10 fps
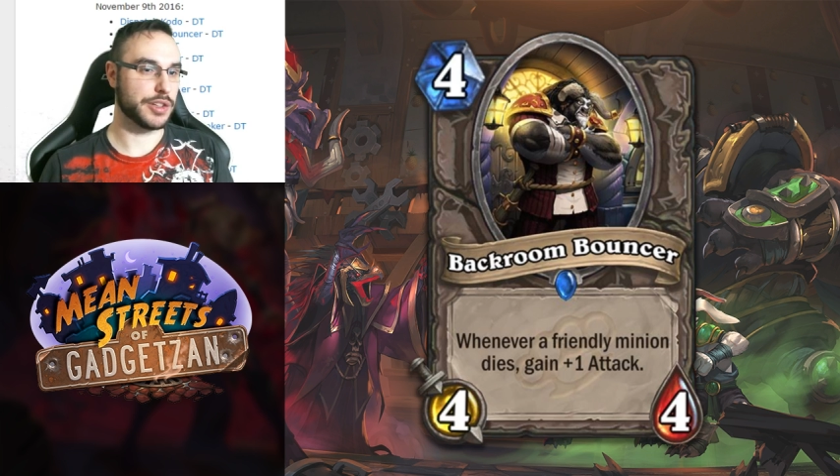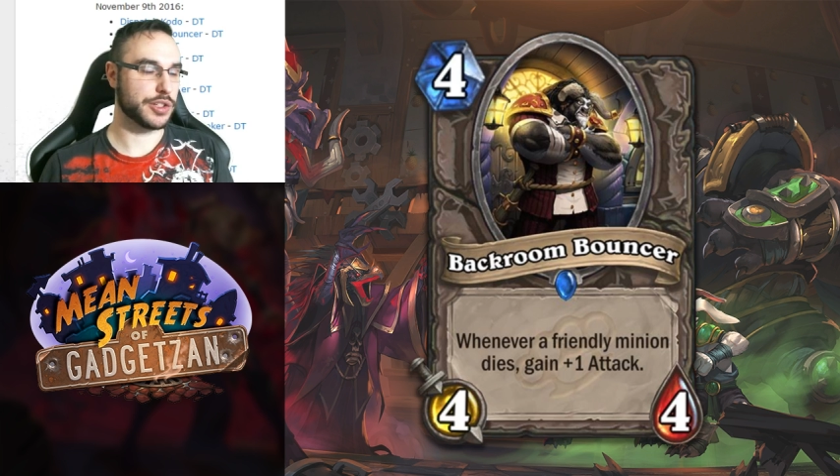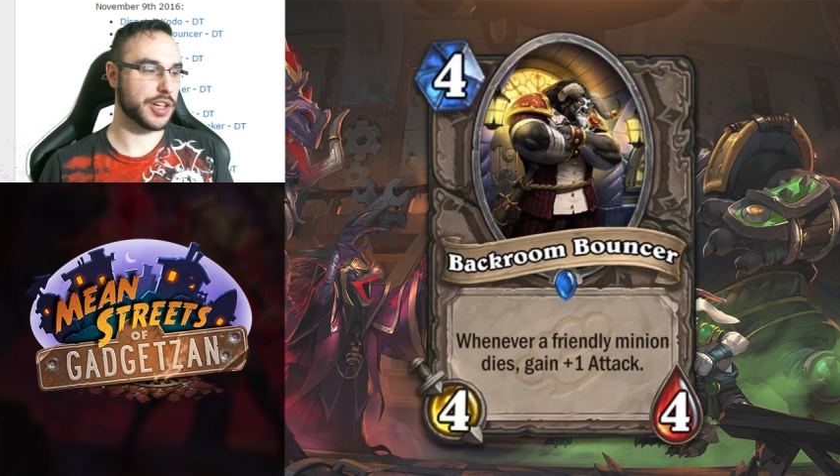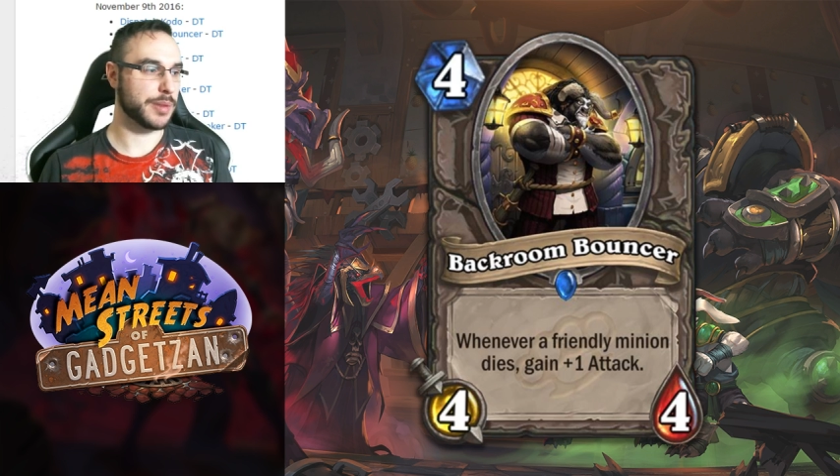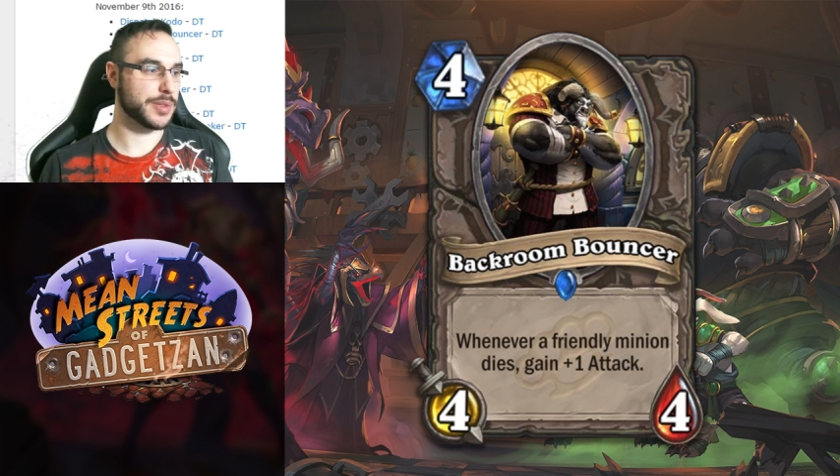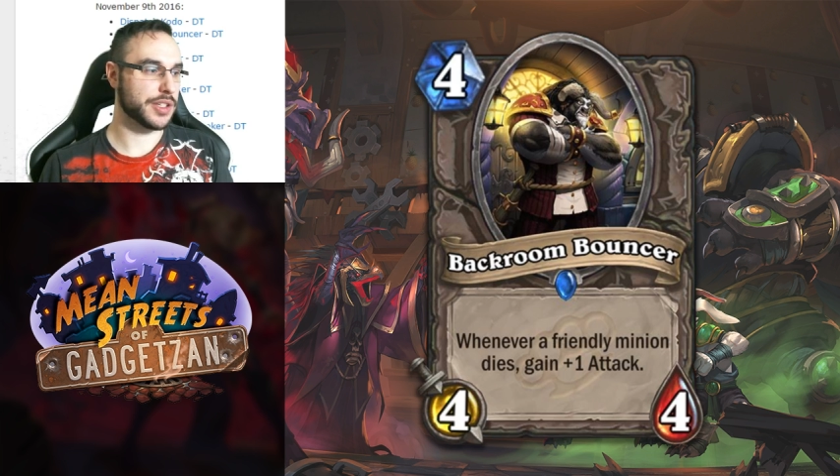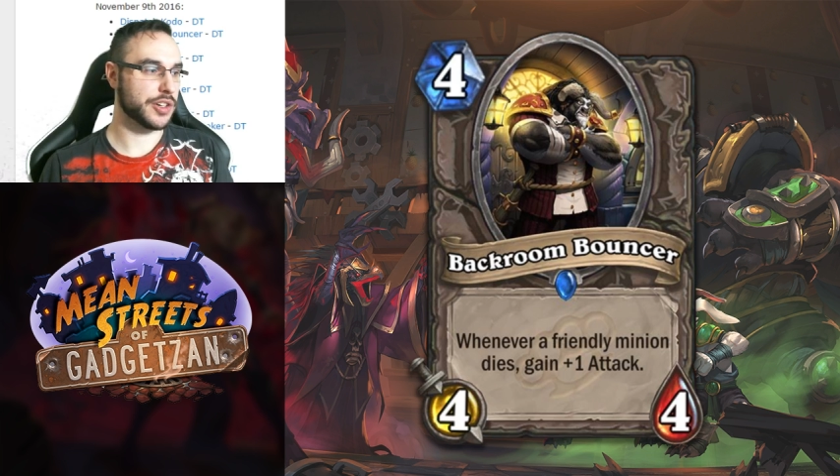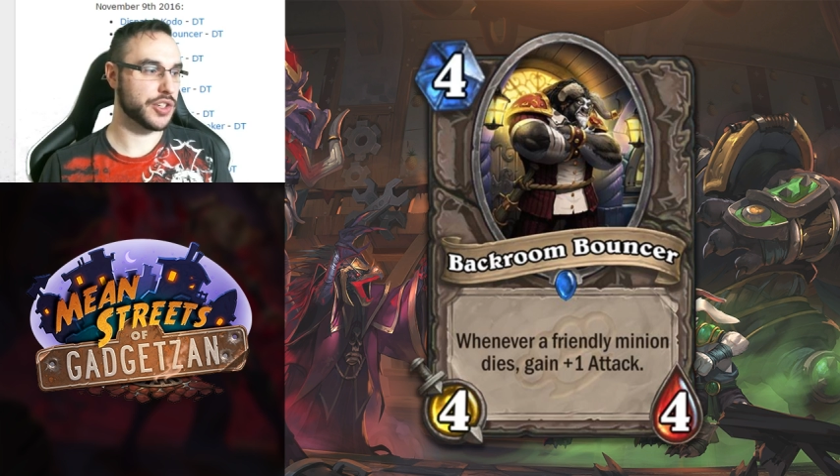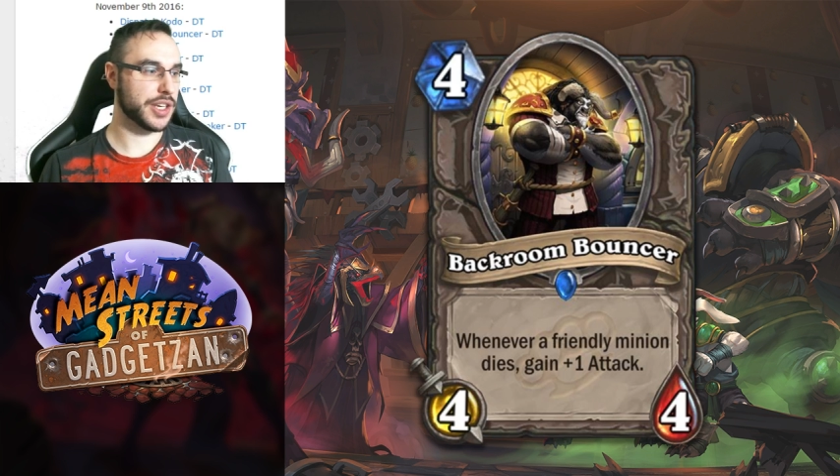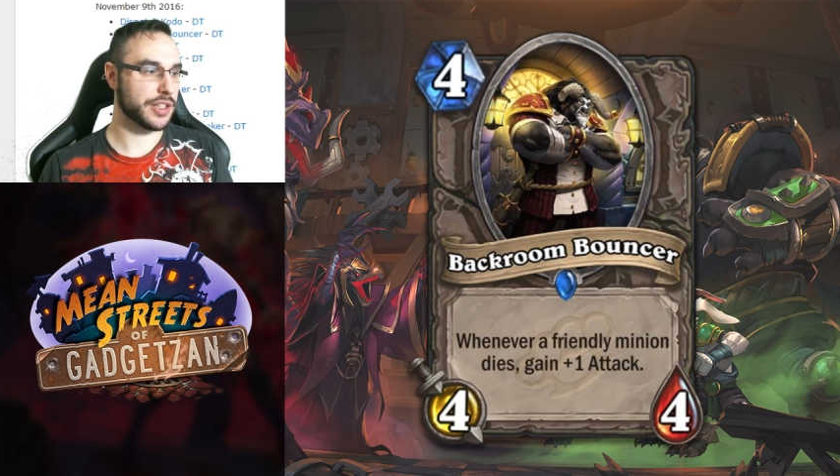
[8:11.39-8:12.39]
Tribe
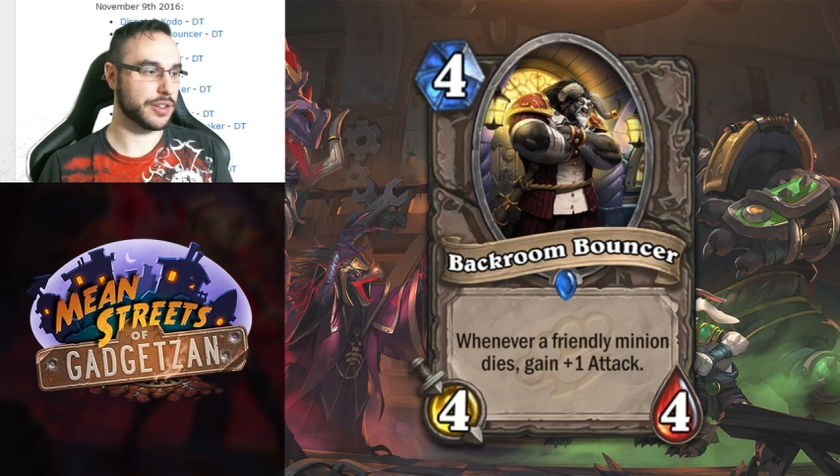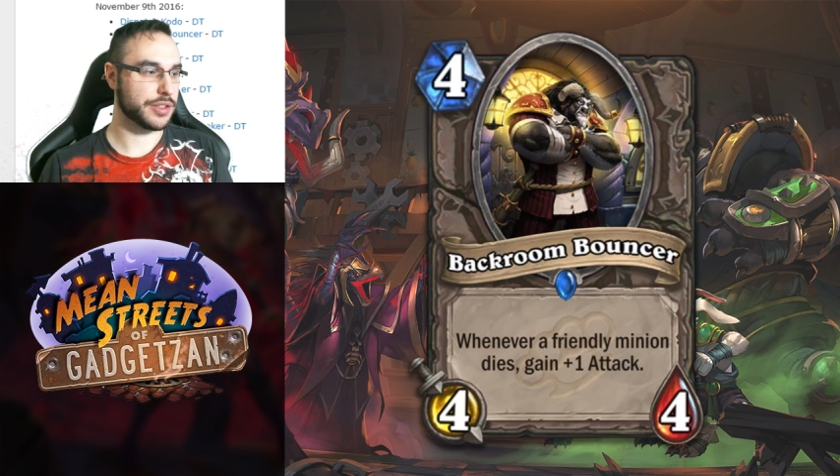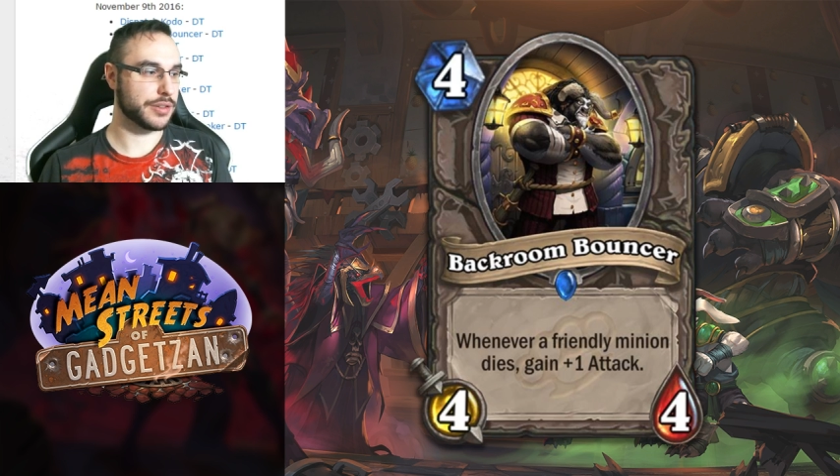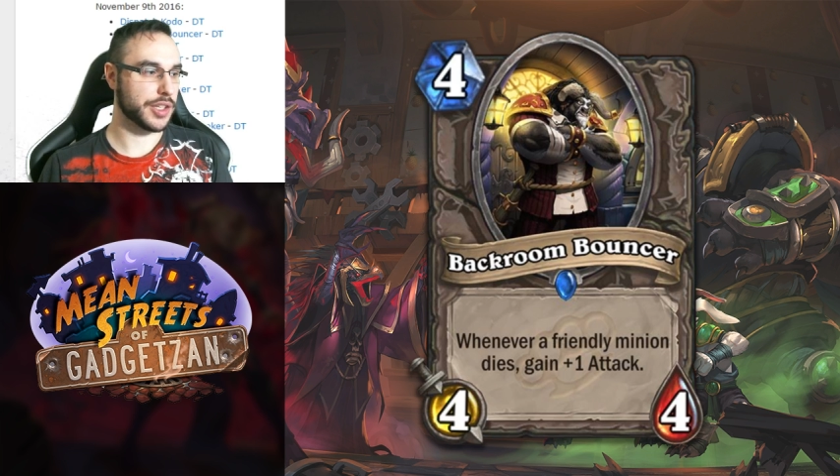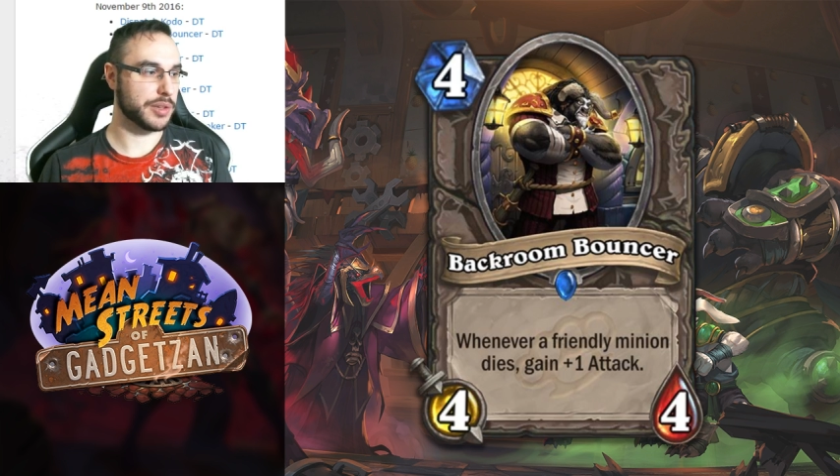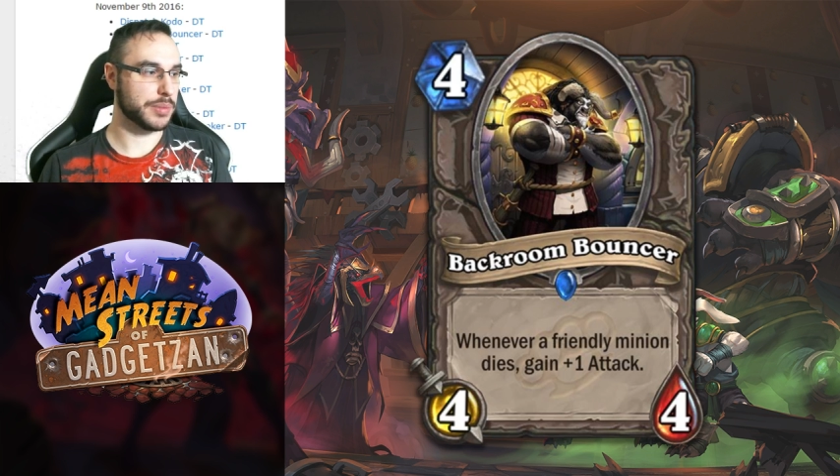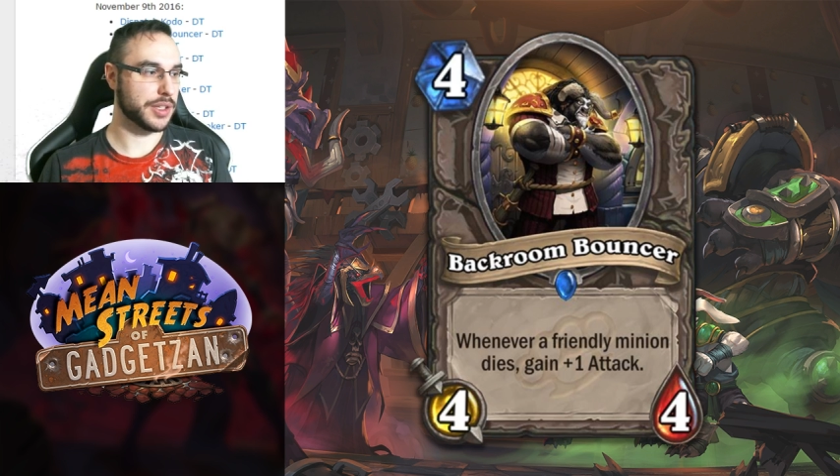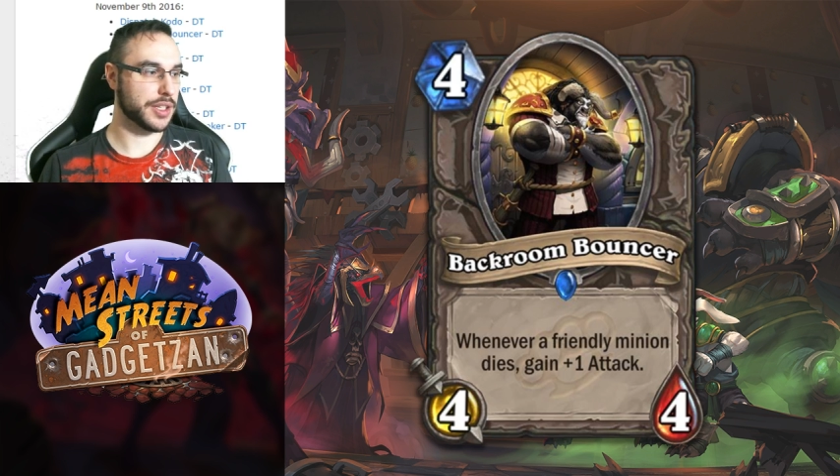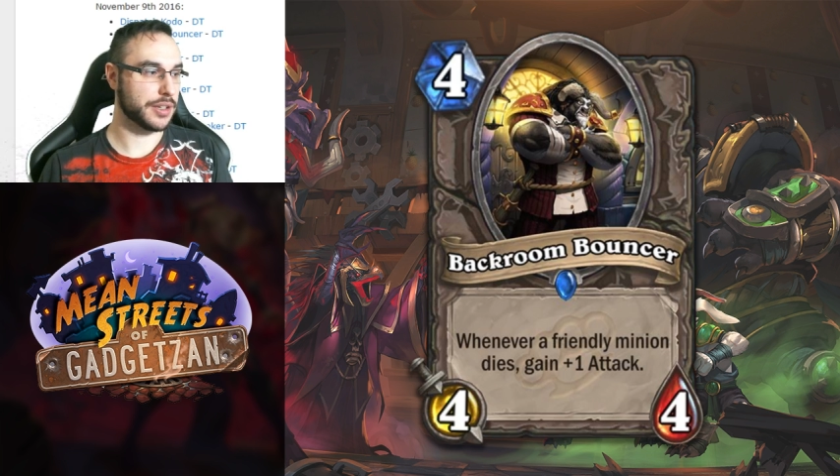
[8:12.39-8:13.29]
Synergy, it looks really appealing.